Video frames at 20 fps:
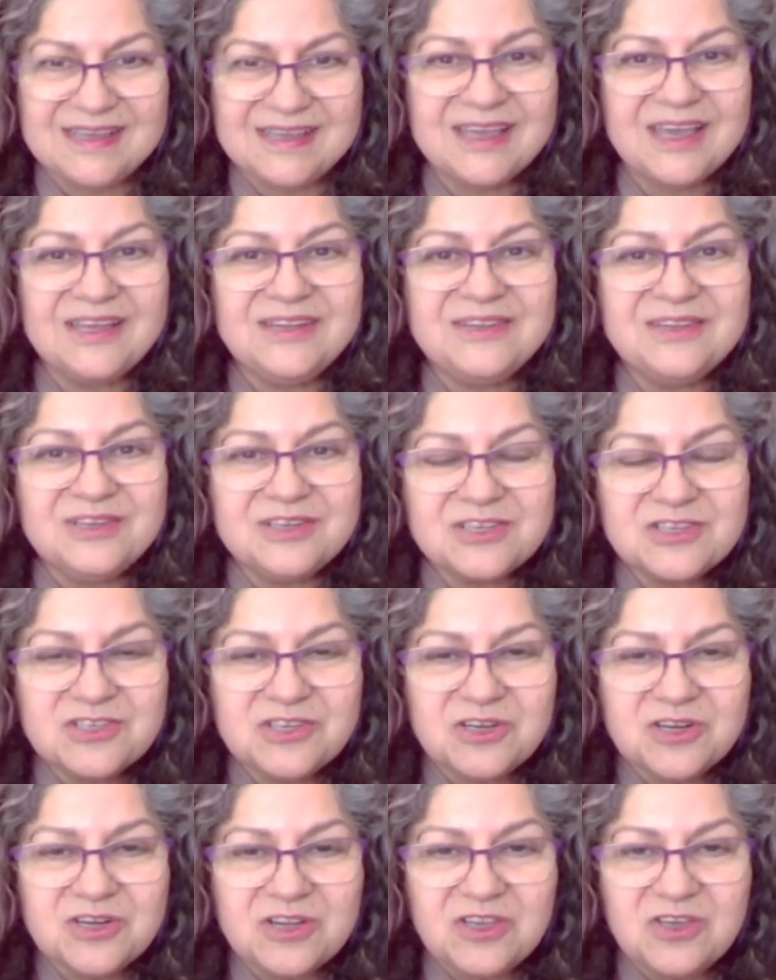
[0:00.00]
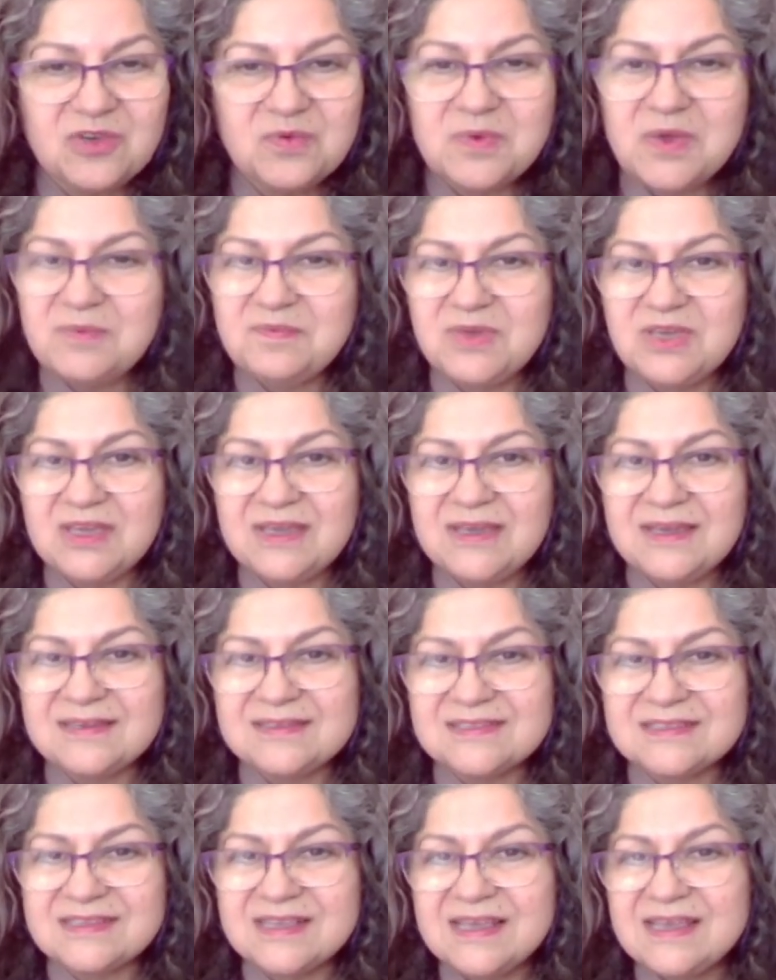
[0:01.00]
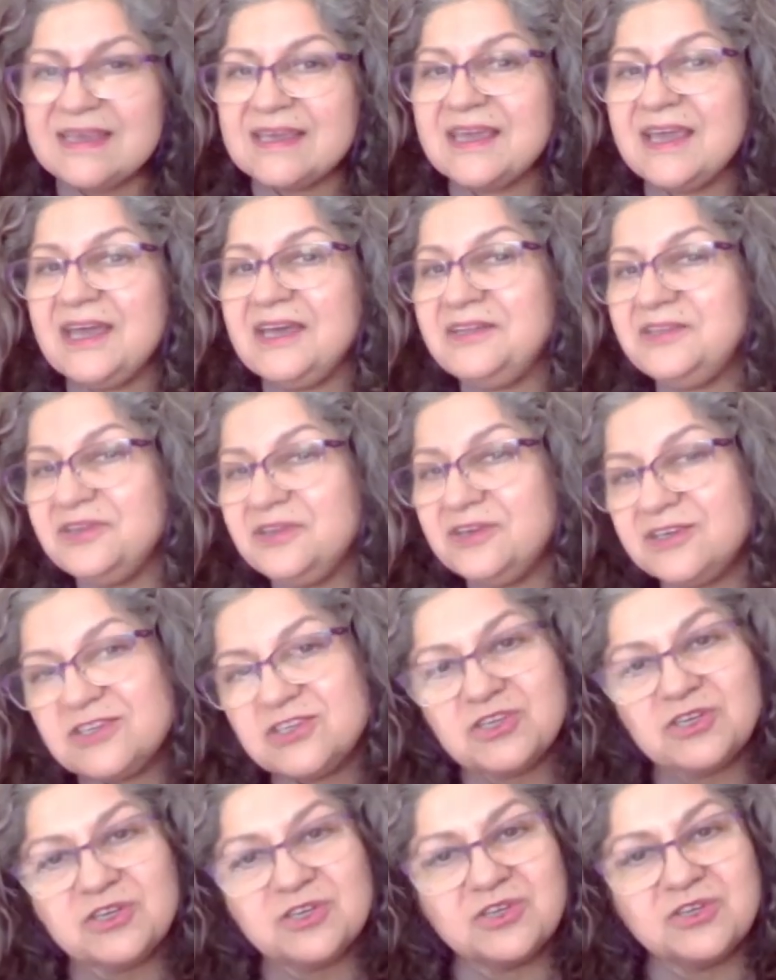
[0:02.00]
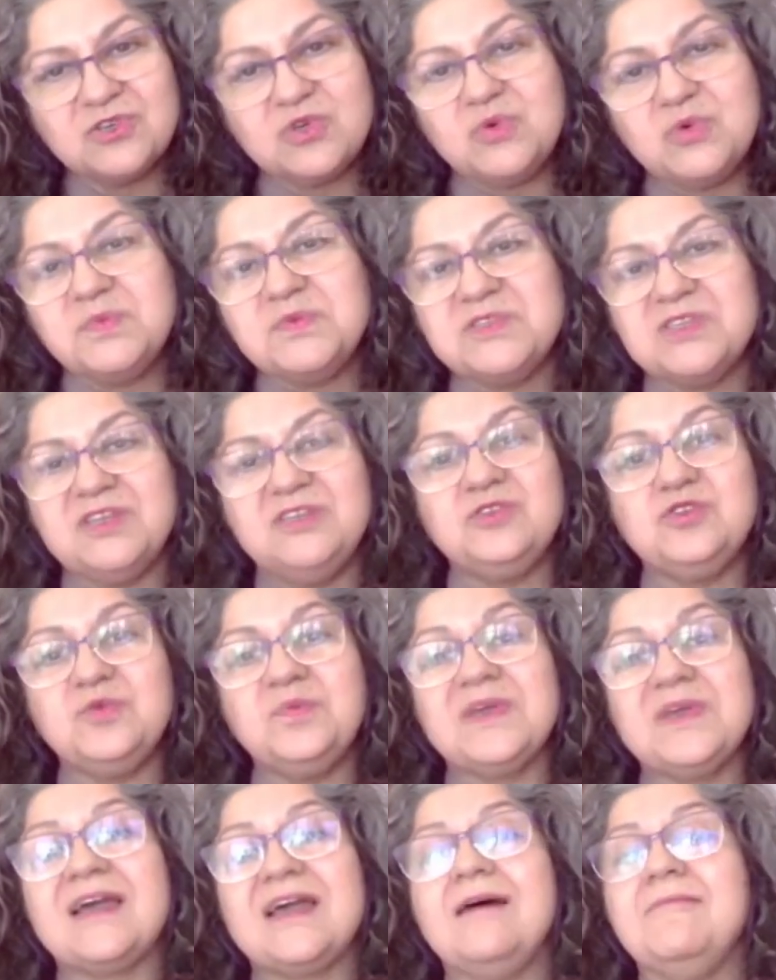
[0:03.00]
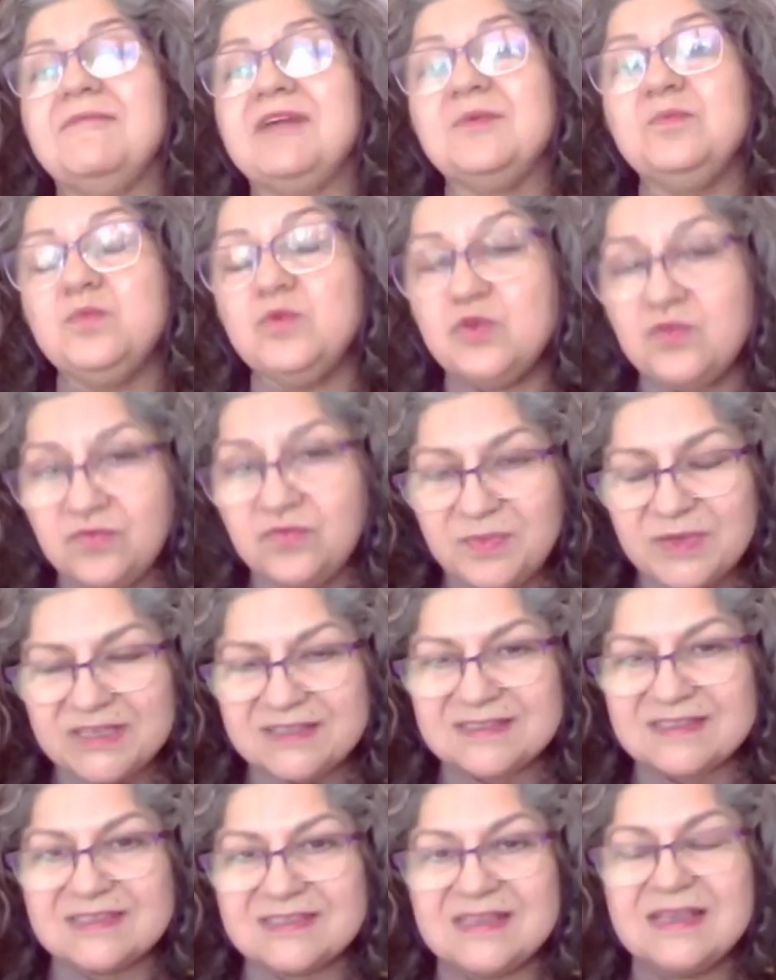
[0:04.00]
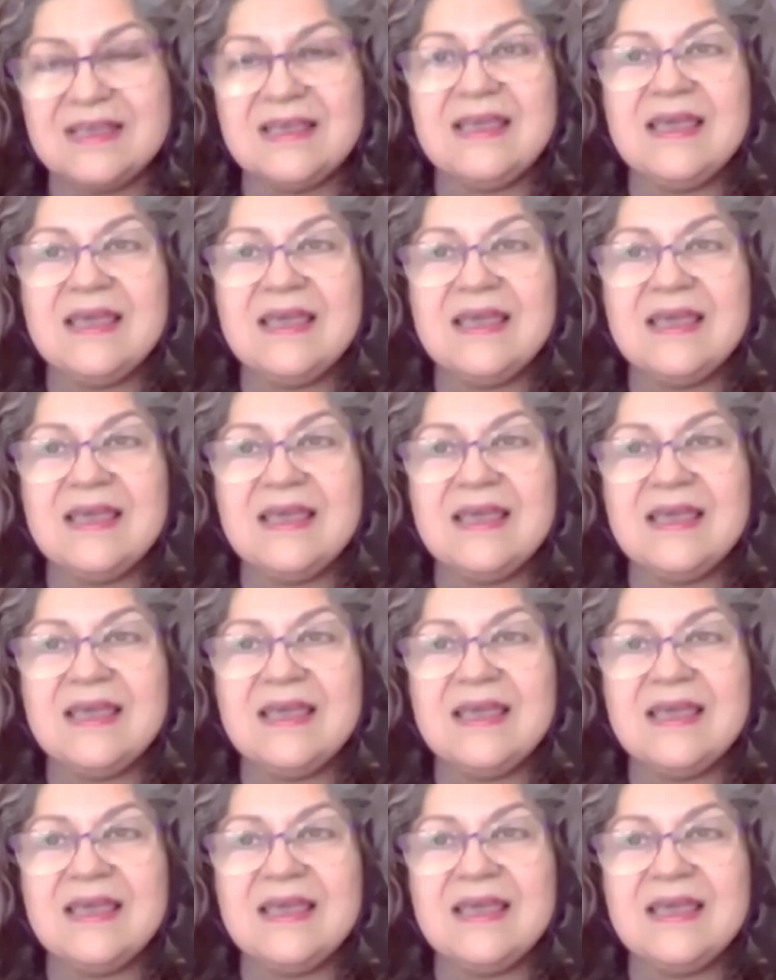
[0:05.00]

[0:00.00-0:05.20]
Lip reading: can nurture human beings, can nurture groups into becoming movements.